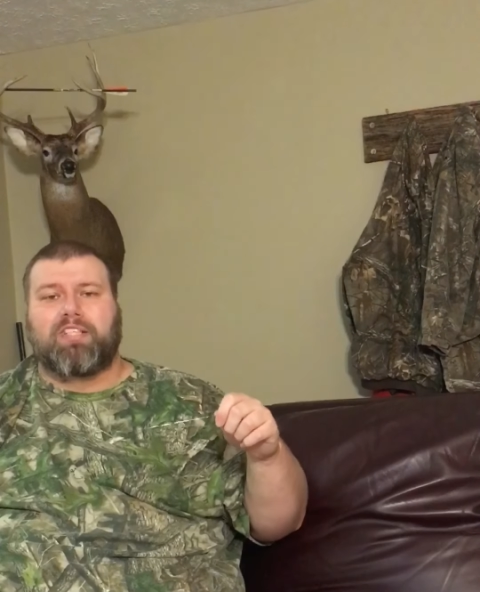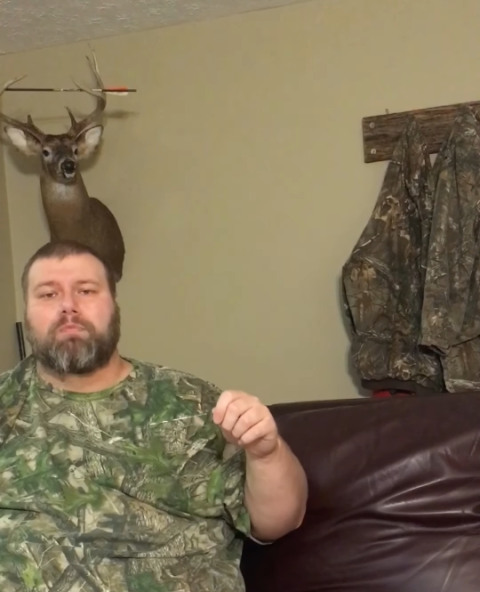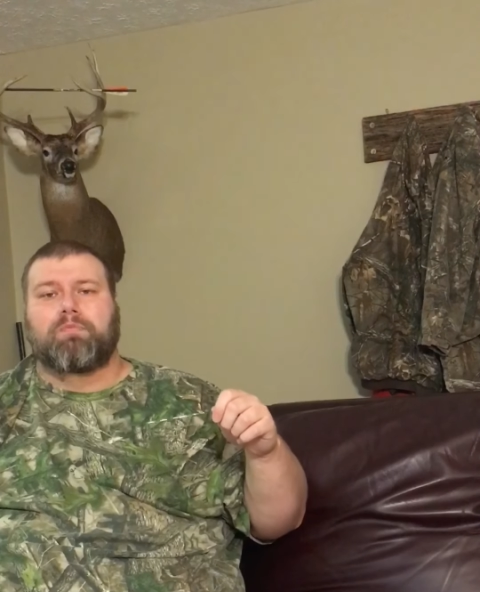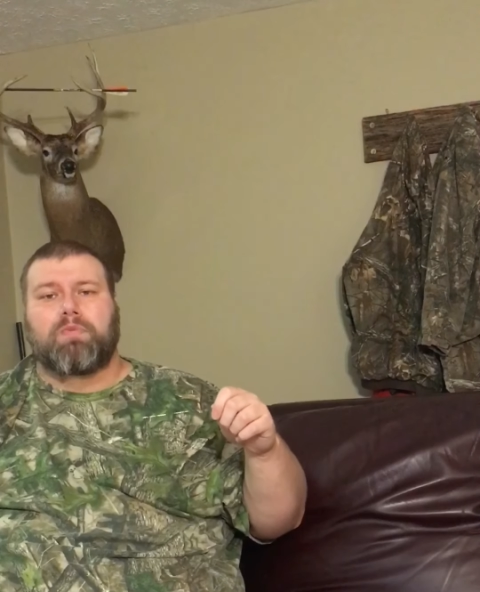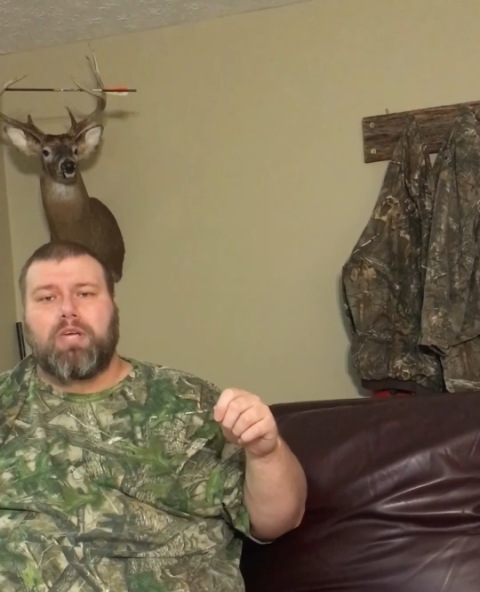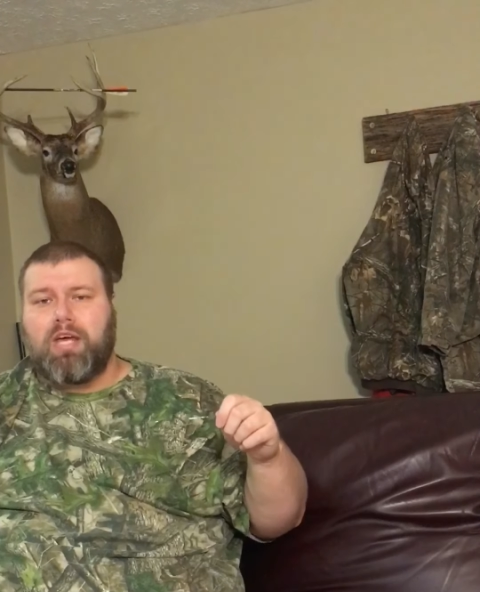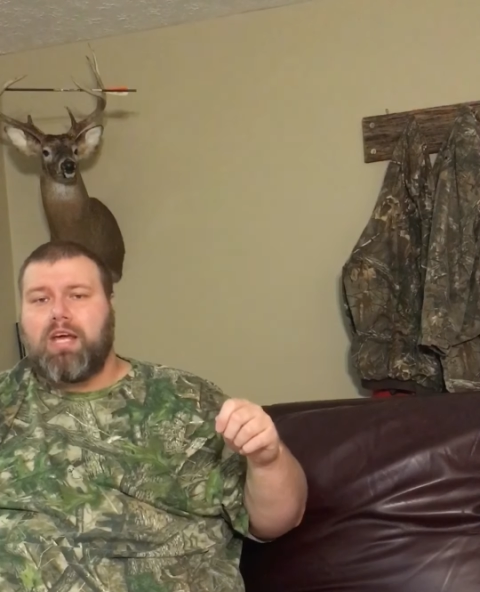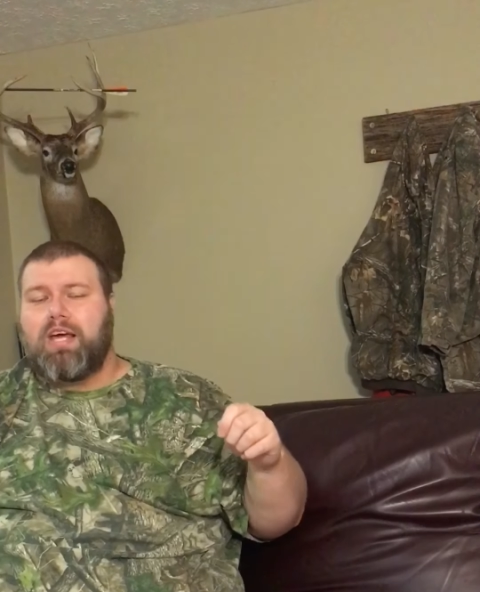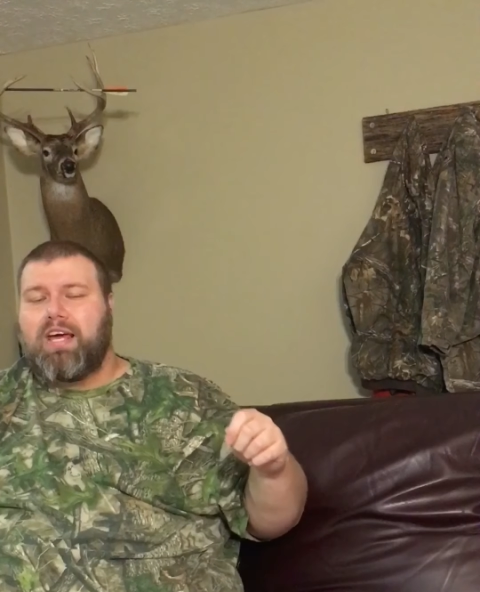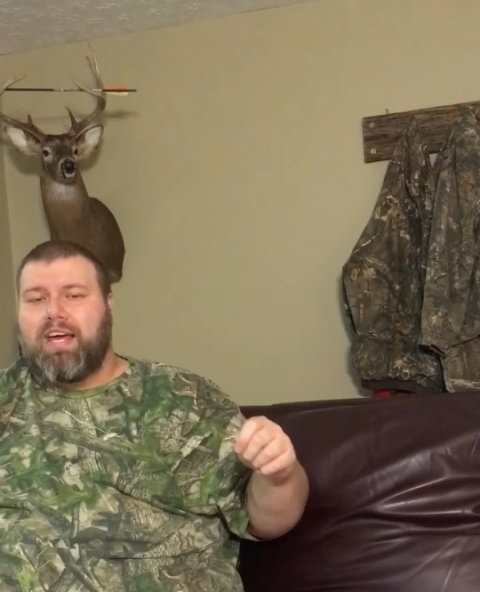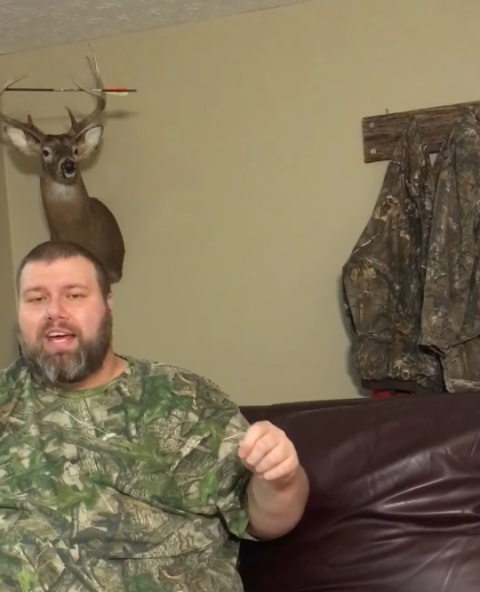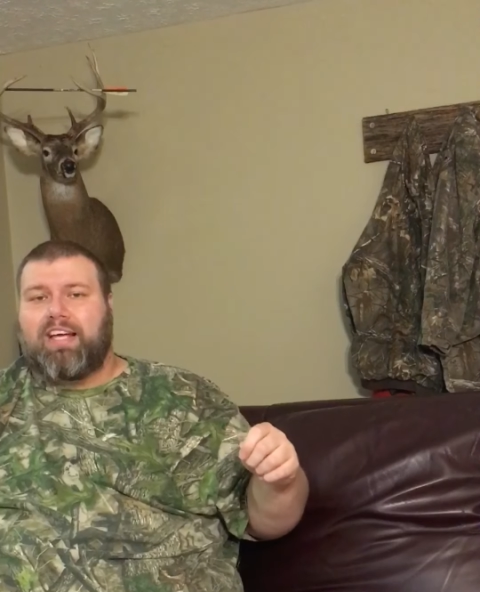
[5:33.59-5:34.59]
them
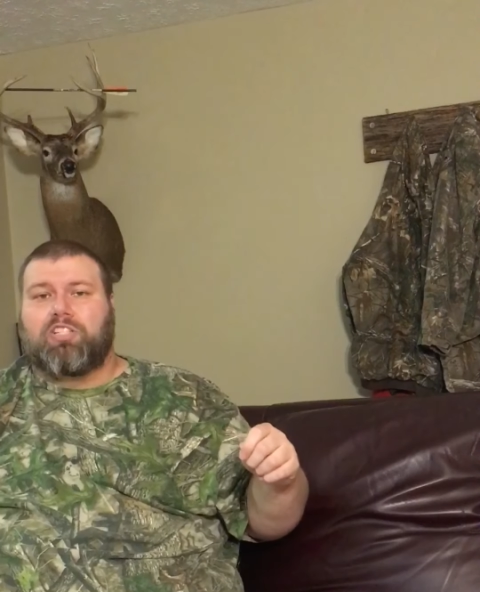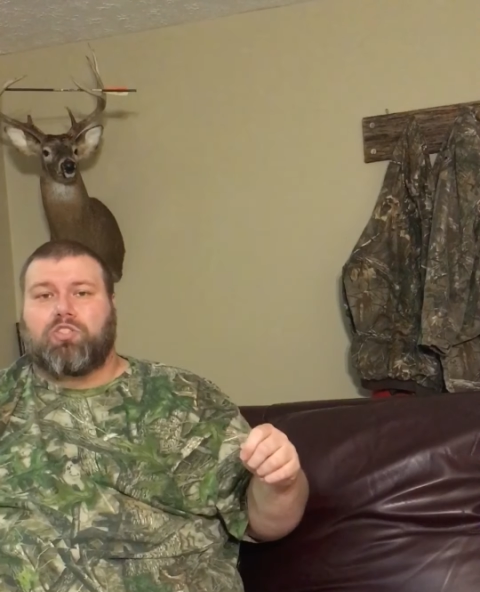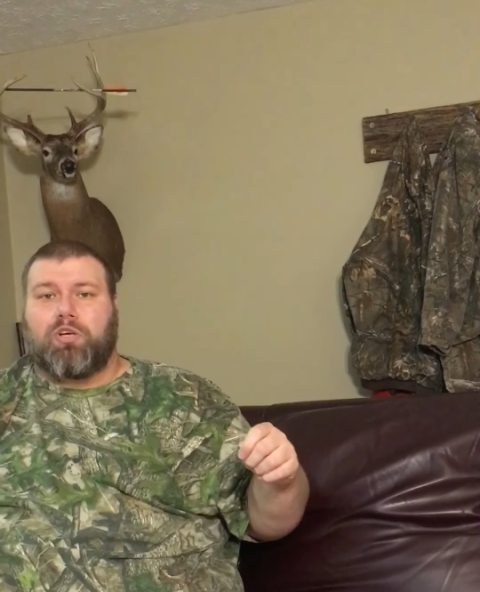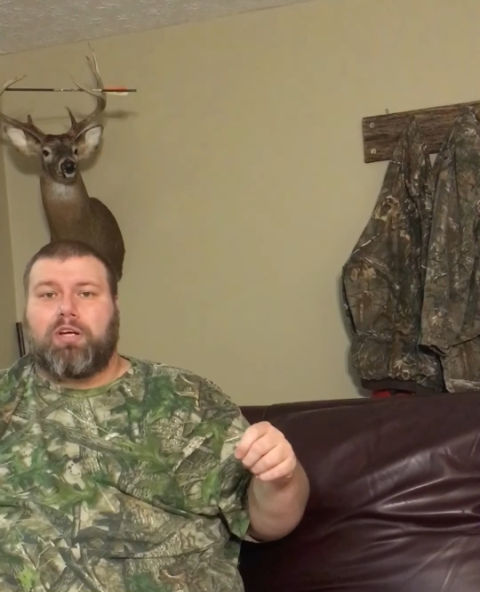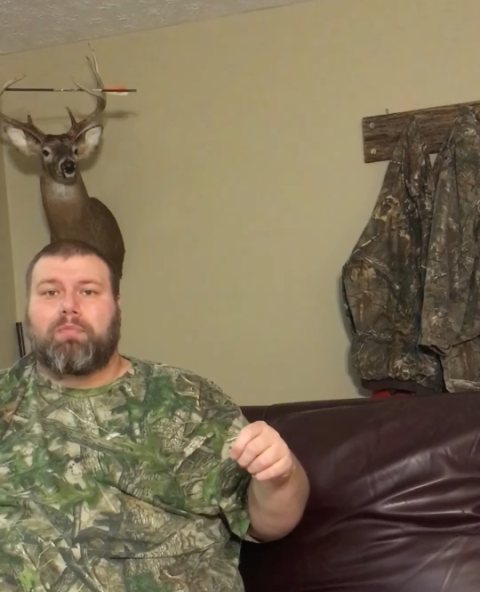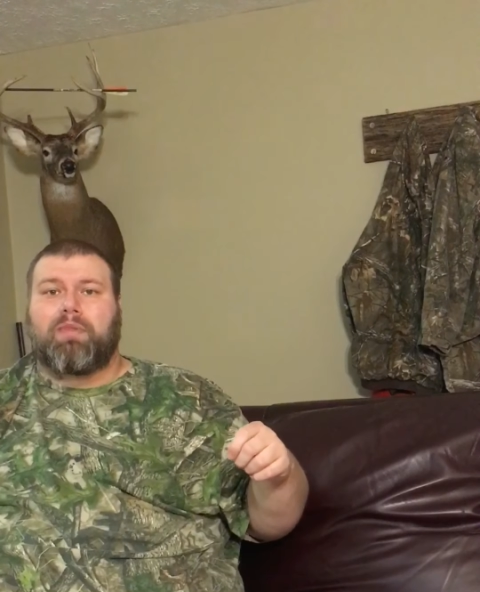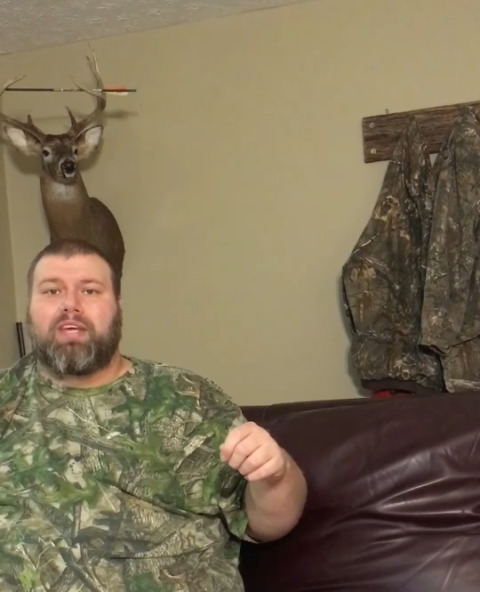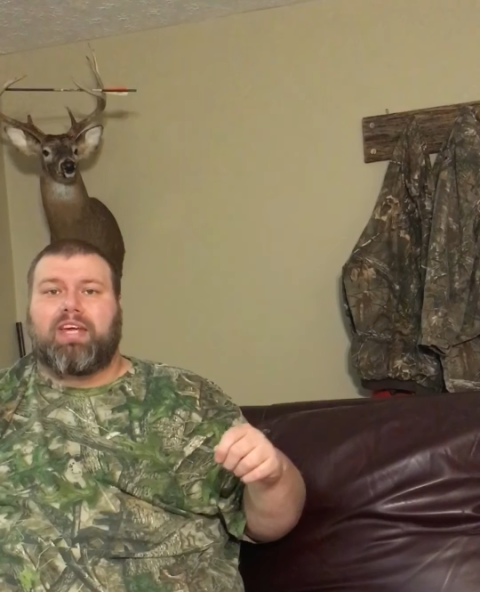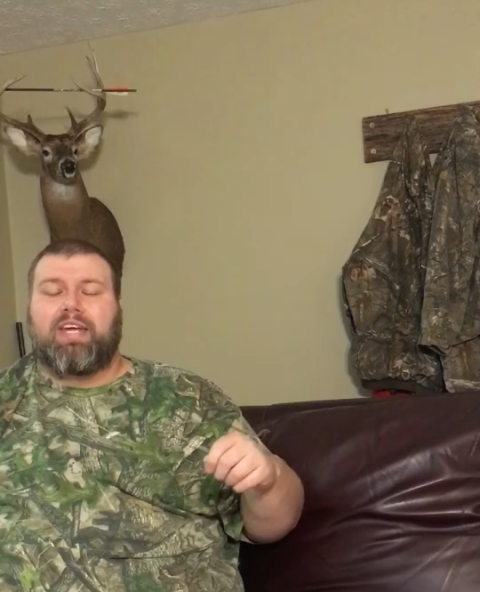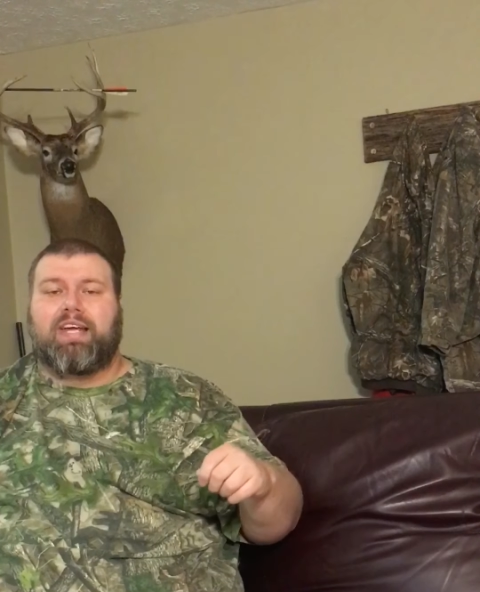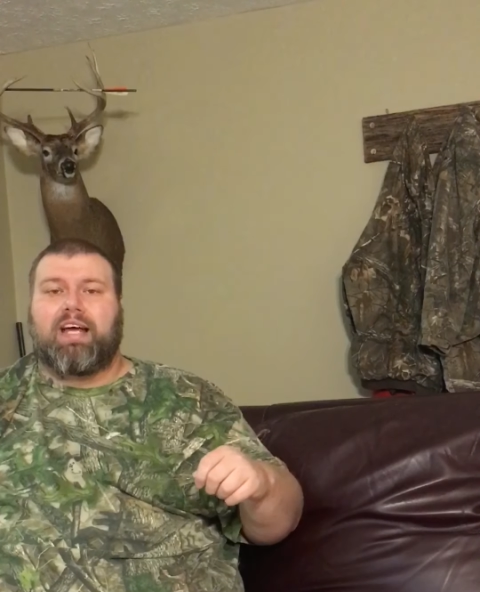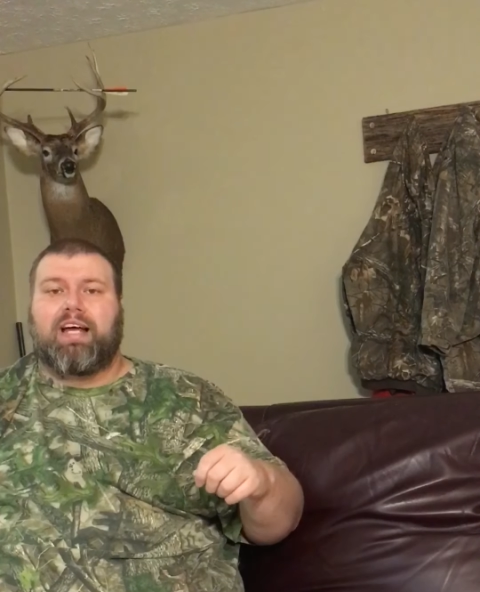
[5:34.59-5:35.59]

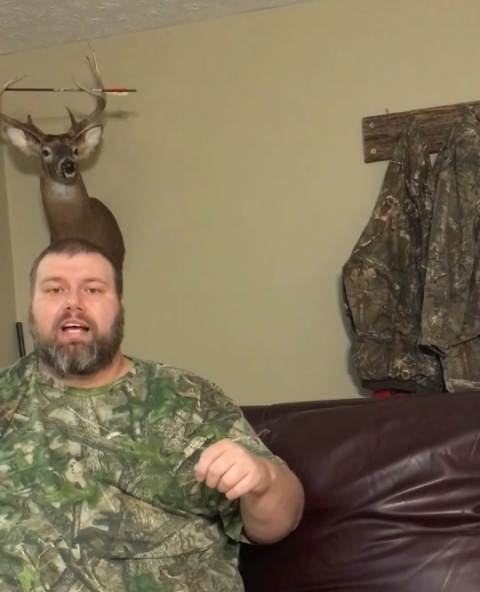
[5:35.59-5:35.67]
extremely